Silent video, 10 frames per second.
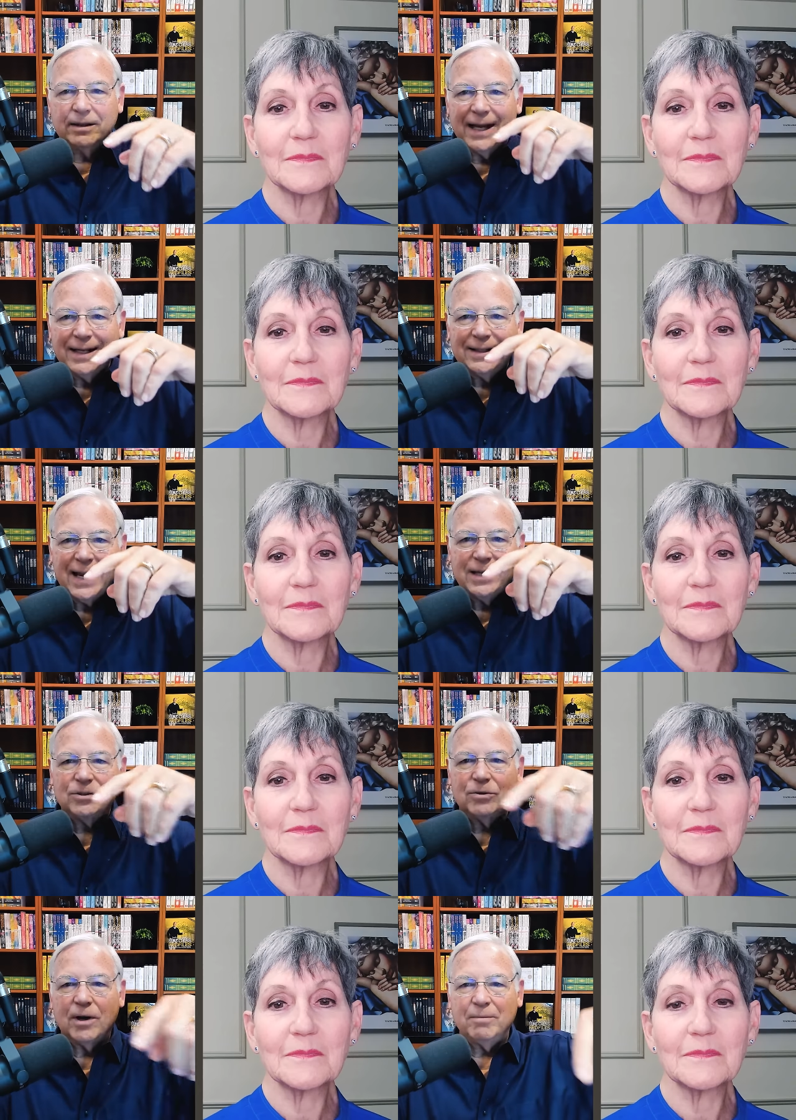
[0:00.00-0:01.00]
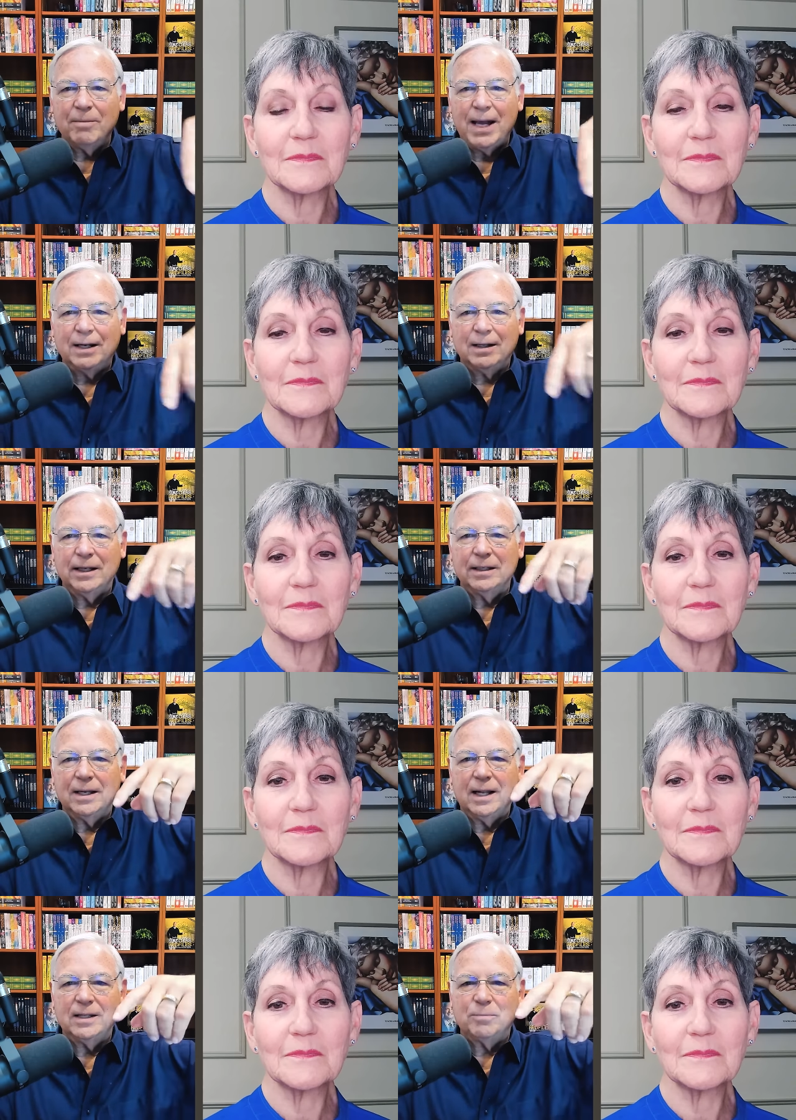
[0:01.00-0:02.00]
Speaker 1: then takes you automatically into
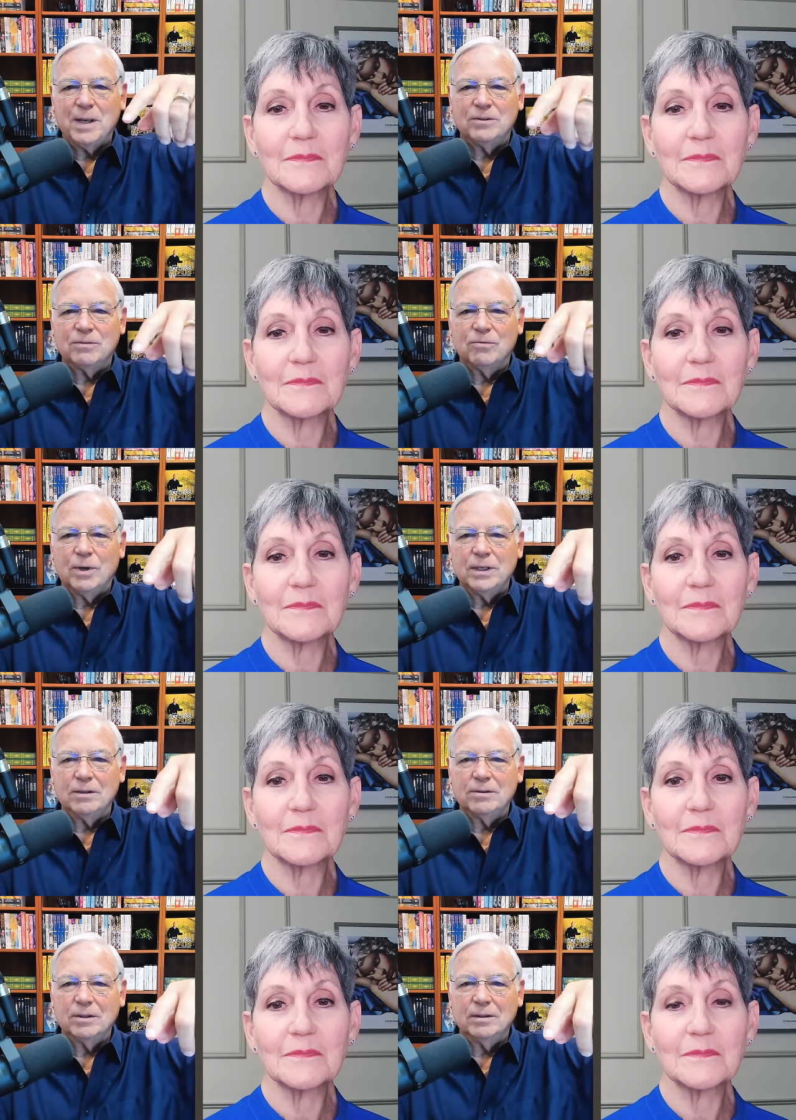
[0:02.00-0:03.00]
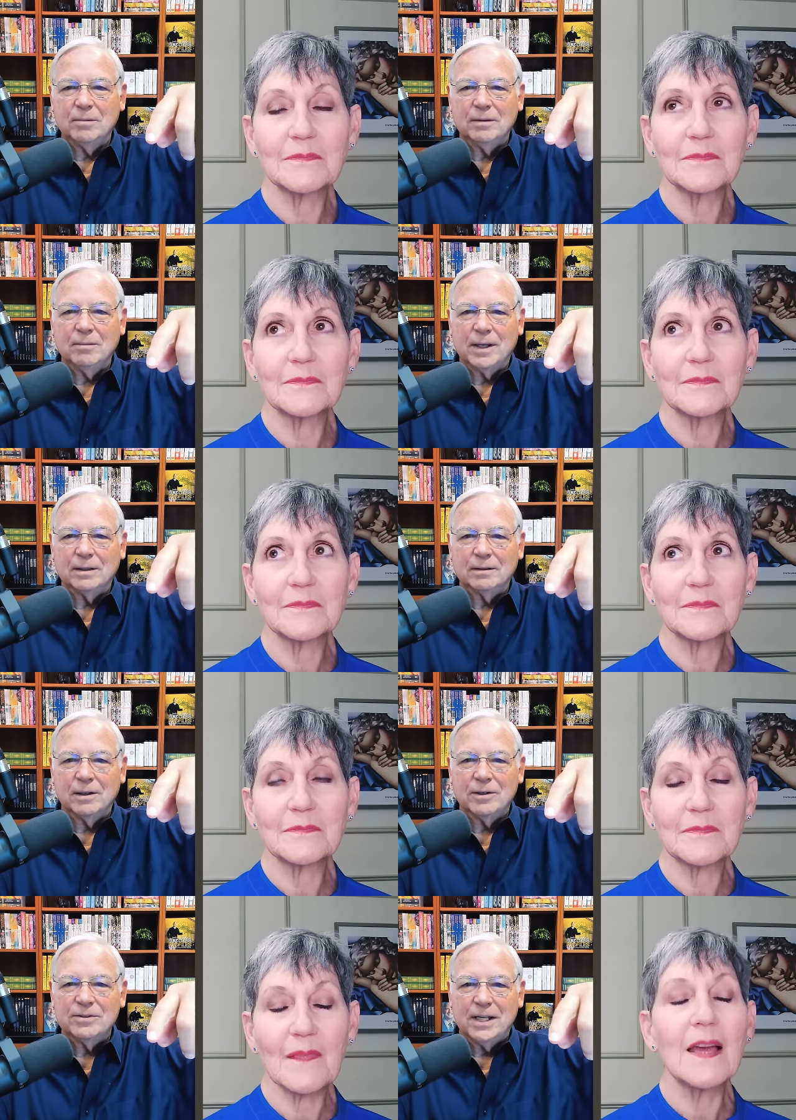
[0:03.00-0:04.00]
that space of oneness am i
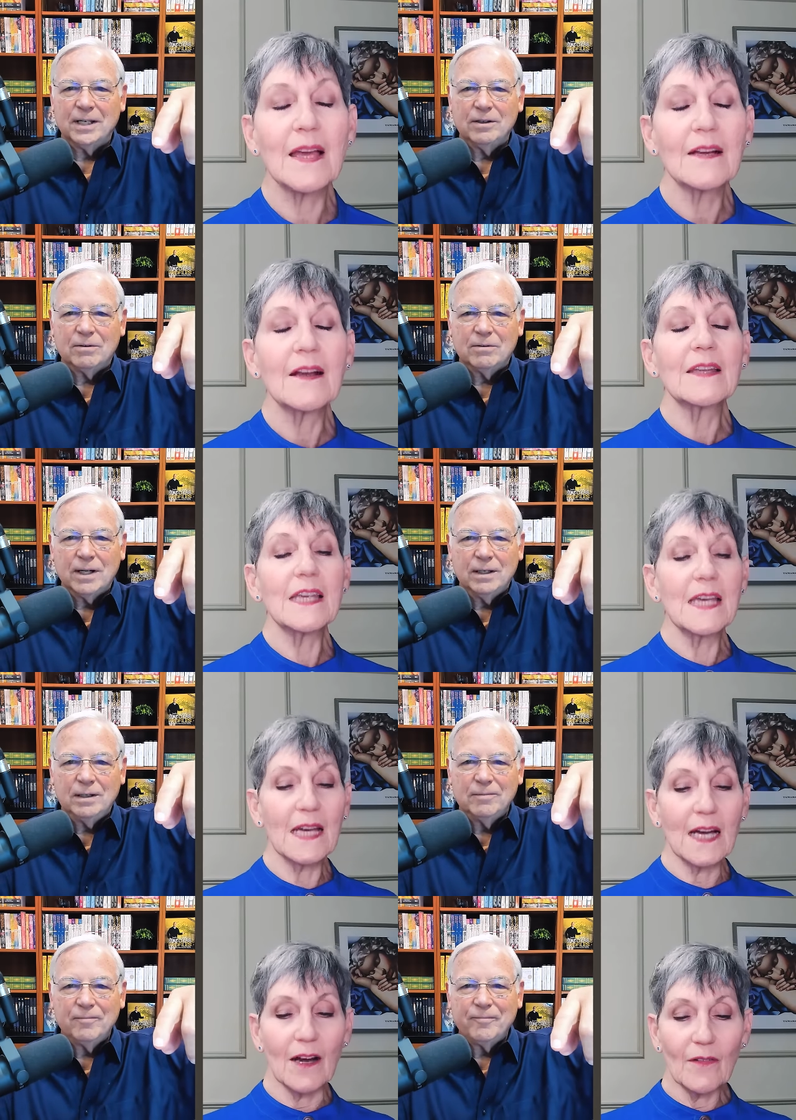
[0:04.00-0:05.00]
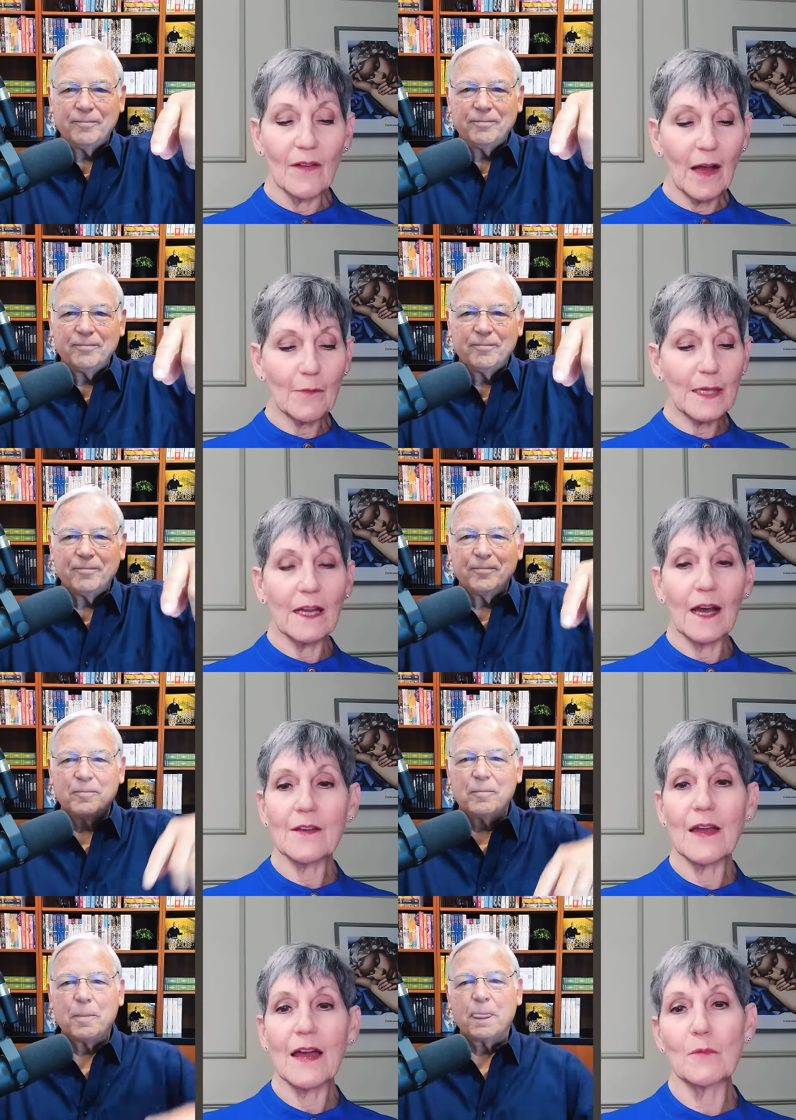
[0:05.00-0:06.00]
understanding you correctly
Speaker 2: yeah i mean i
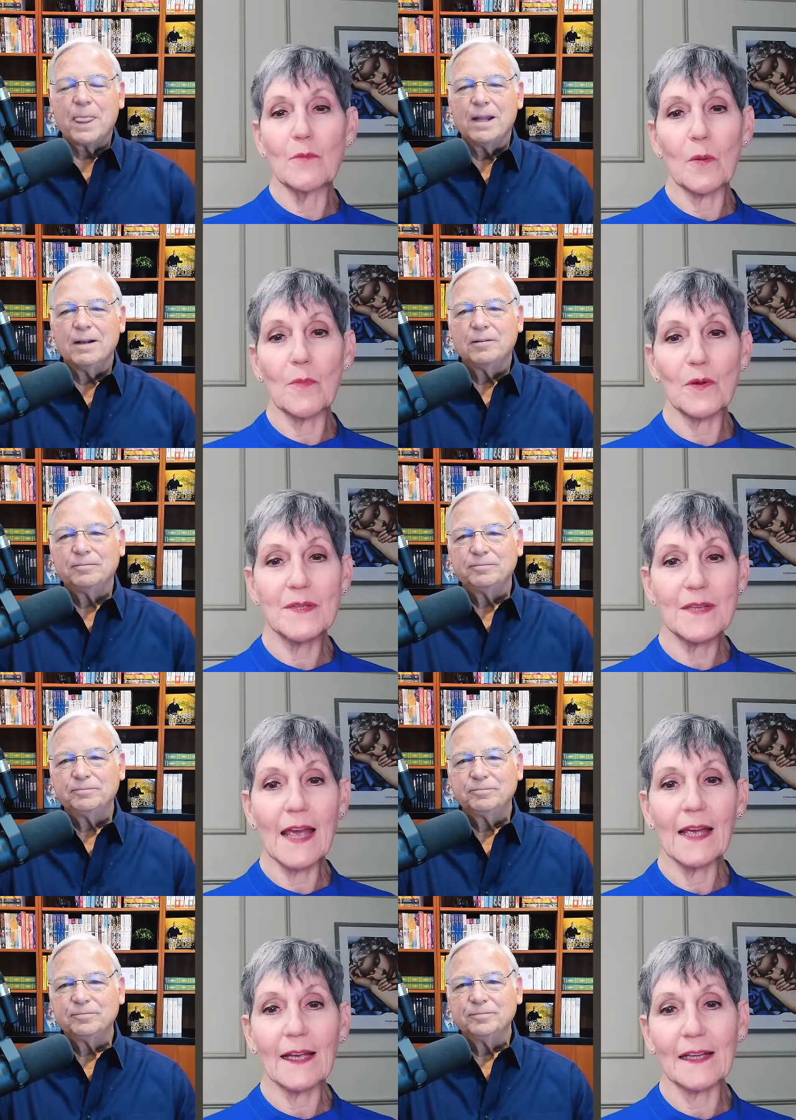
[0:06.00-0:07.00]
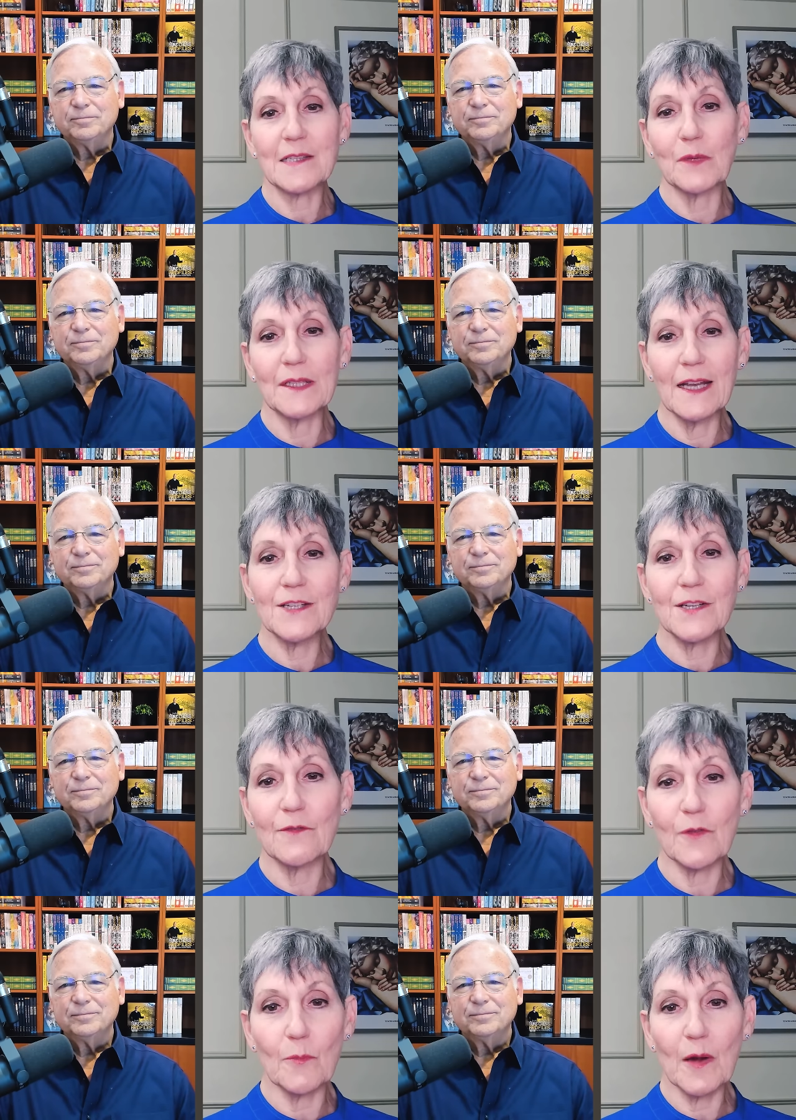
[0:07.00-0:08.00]
have a more prosaic explanation
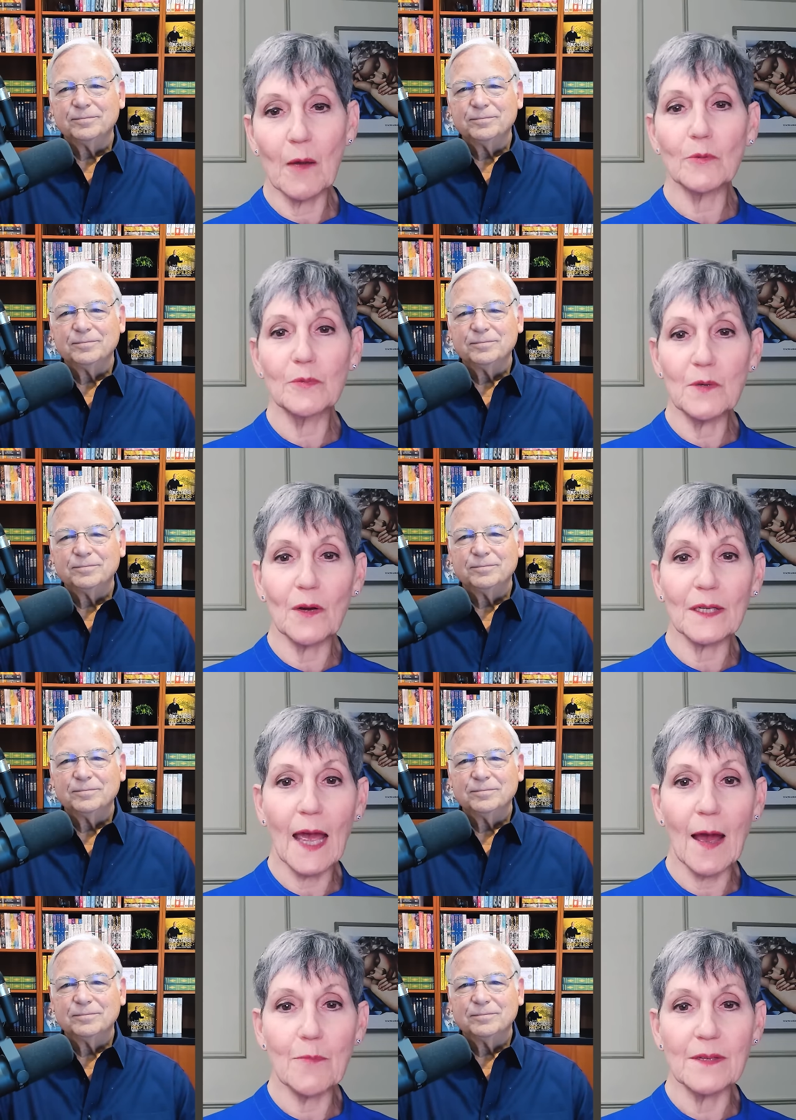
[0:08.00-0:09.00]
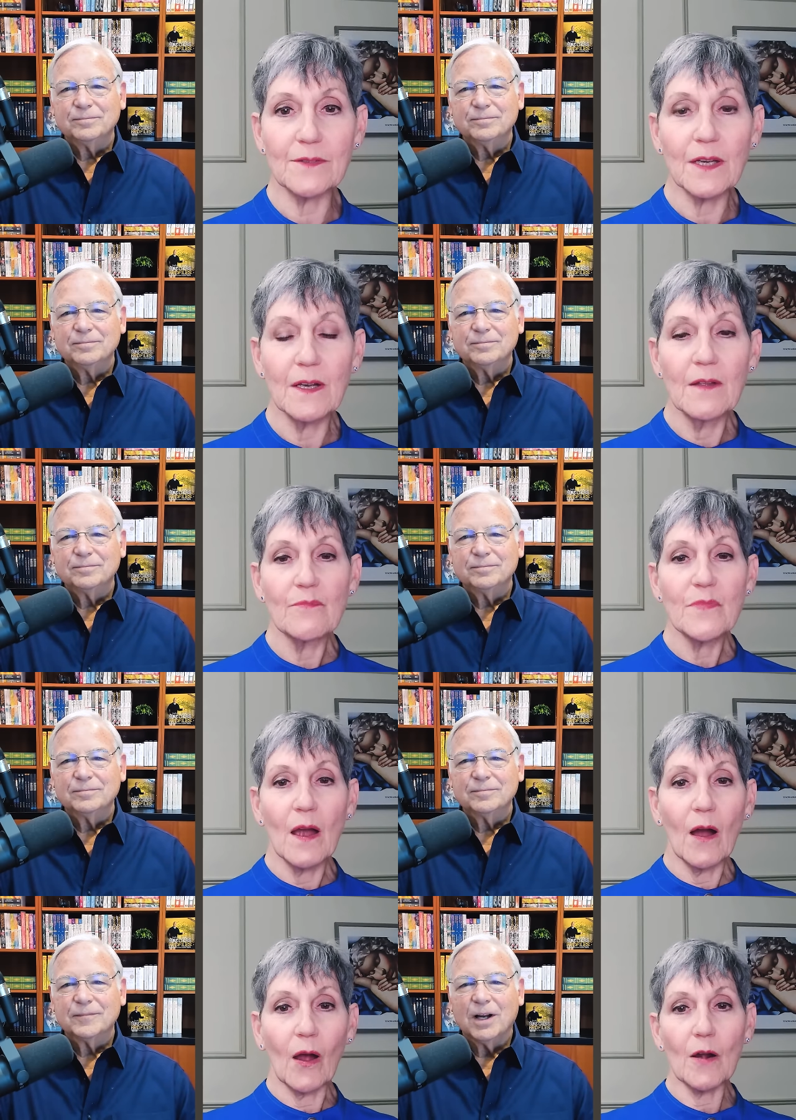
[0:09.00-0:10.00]
for probably what happened
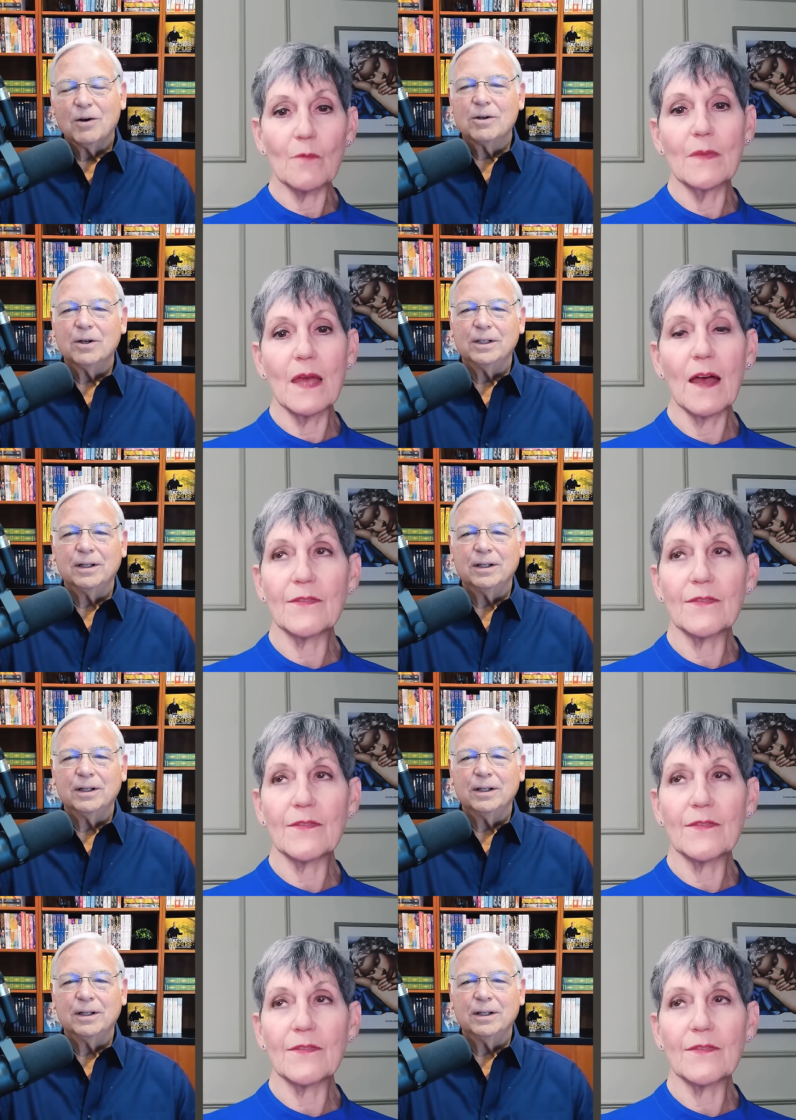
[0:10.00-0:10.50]
heart okay, oh,